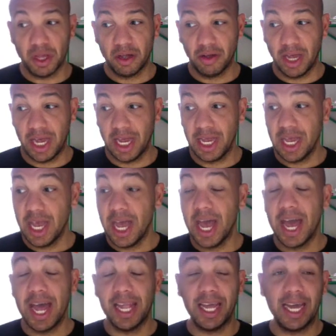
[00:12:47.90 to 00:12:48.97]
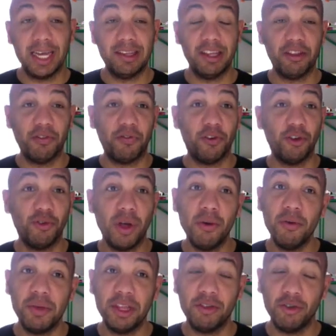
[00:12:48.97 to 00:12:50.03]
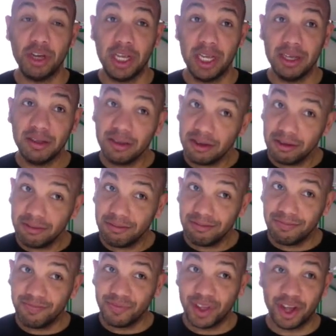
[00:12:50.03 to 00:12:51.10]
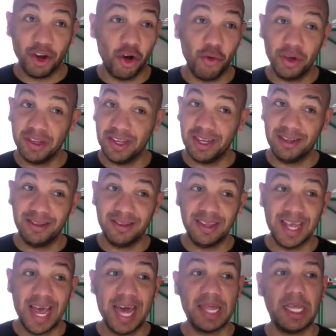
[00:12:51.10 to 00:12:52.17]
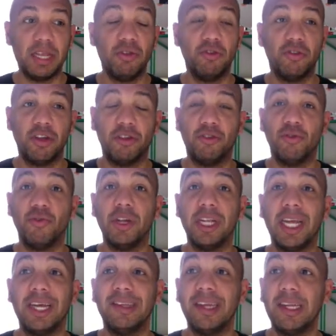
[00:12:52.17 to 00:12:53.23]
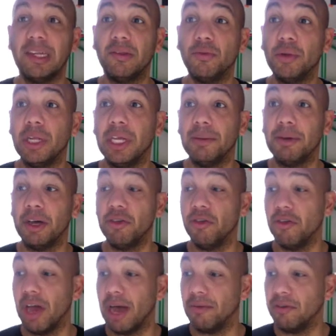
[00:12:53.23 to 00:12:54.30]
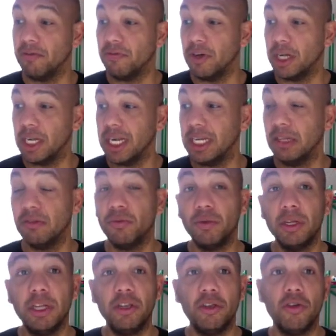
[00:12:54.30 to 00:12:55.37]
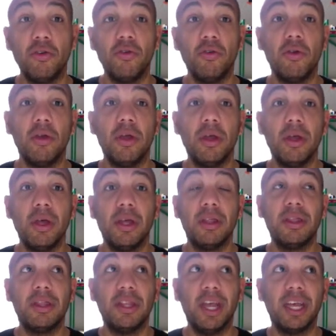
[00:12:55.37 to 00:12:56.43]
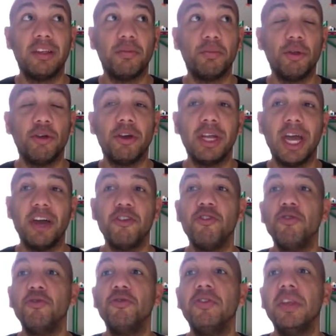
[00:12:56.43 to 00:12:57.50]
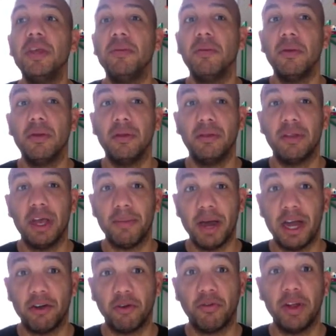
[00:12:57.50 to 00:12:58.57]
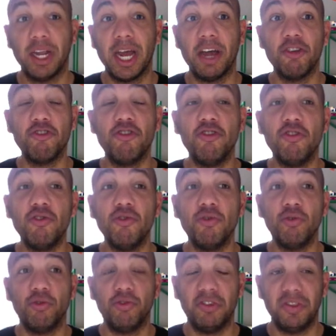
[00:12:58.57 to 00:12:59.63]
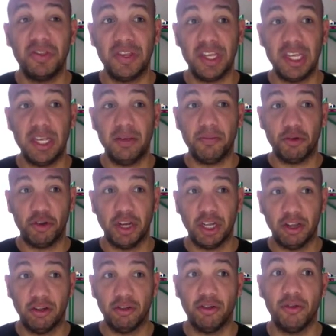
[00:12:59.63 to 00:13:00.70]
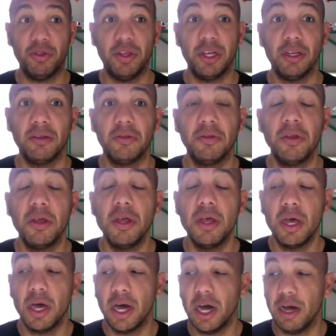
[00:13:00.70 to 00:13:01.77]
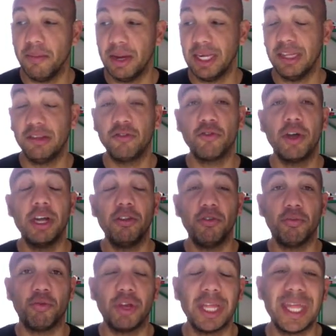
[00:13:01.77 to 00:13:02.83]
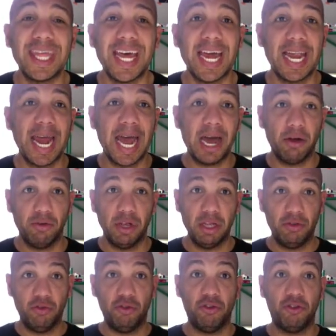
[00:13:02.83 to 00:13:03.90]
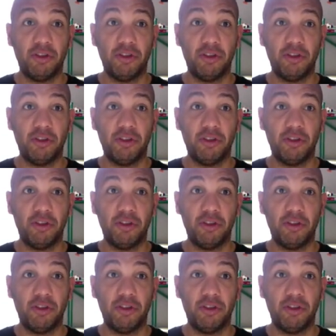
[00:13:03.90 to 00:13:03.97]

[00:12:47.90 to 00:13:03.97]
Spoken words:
Okay, like I said, the first one will be the trickiest. It always is. And then you start to realize that it's really about you having fun, and it's really you exploring how you see typography and how you see particular things. And it's trying to bring that out into your